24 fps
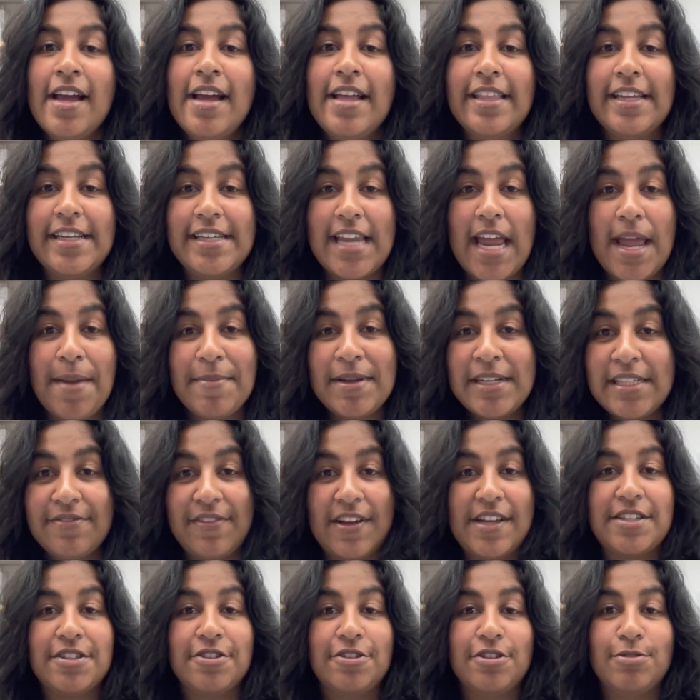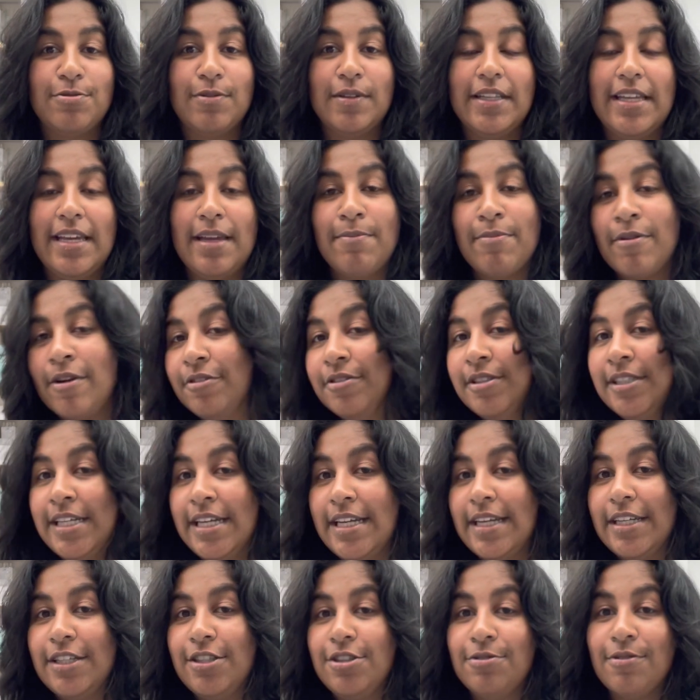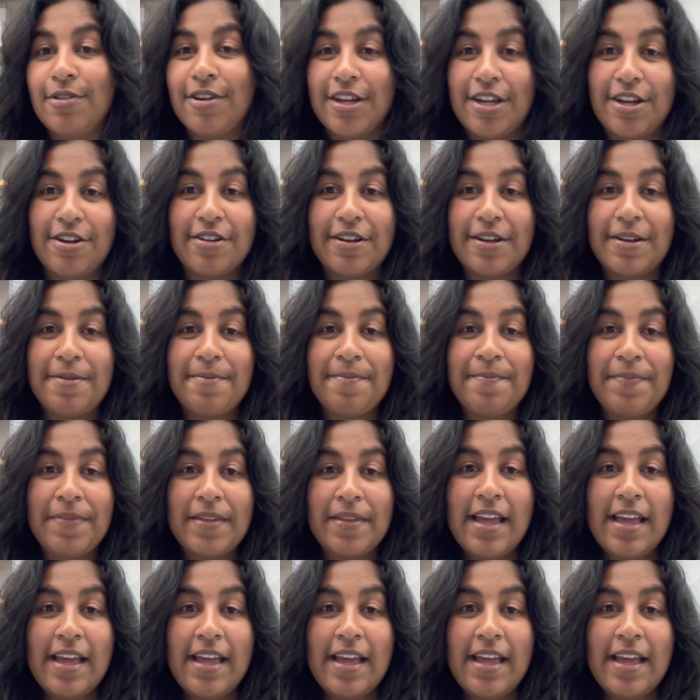the damaged vessels will leak protein into our urine.